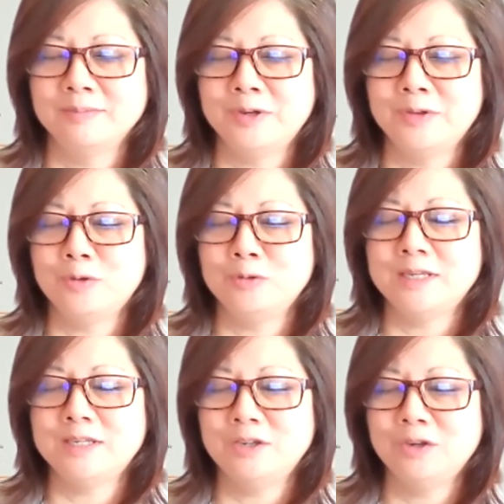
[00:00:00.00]
those
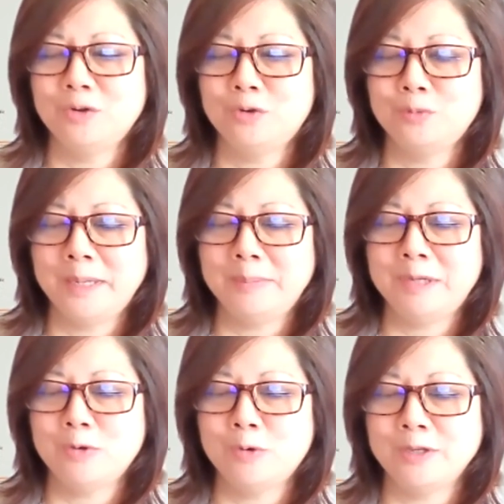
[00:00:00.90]
that you know who may
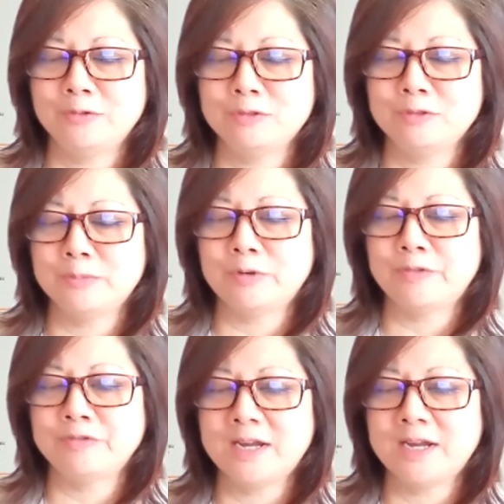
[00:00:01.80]
be going through some rough